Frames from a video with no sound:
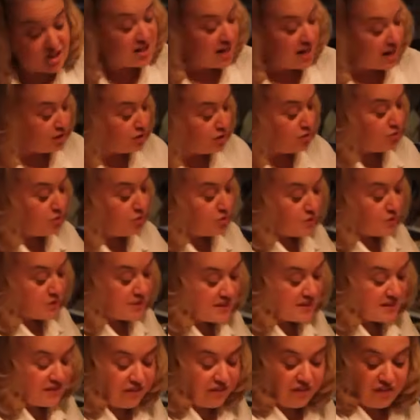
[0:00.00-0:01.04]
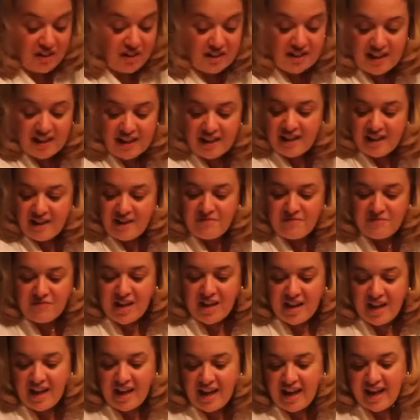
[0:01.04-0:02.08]
that you use in the filling.
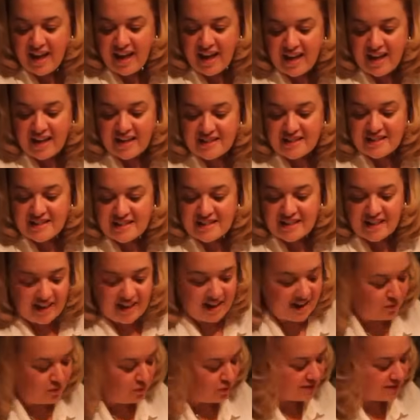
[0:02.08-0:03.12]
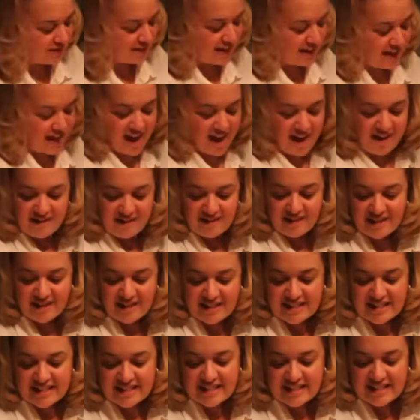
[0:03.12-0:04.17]
And once again,
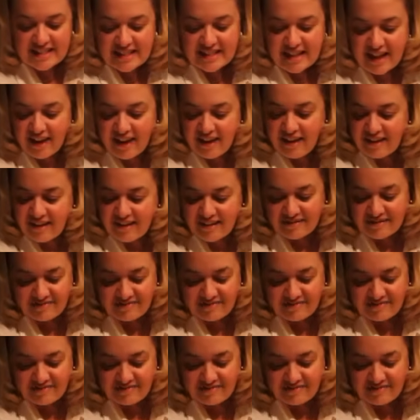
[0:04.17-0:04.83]
this is like,